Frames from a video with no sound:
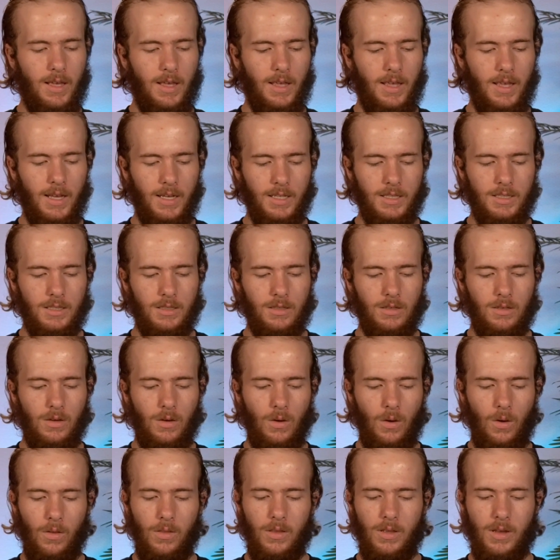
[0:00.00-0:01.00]
Yes,
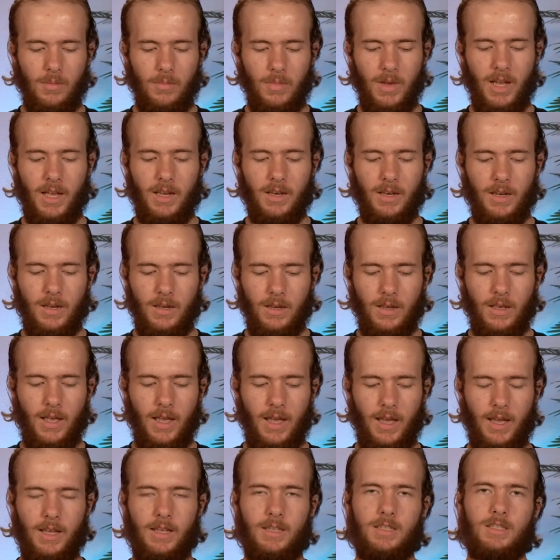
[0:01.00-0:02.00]
all that a man
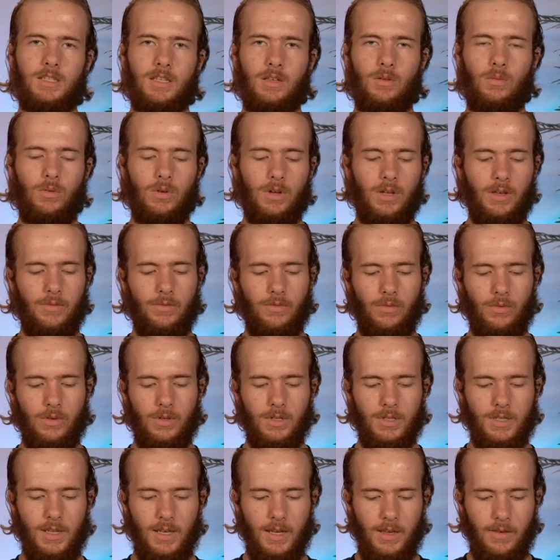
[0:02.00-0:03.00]
has, he will give for
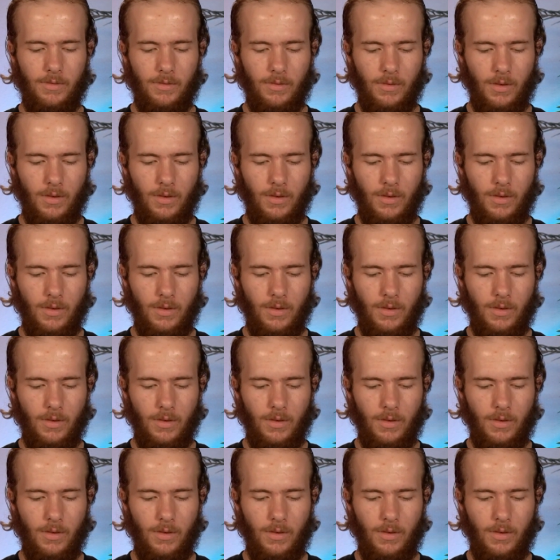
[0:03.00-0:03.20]
his life."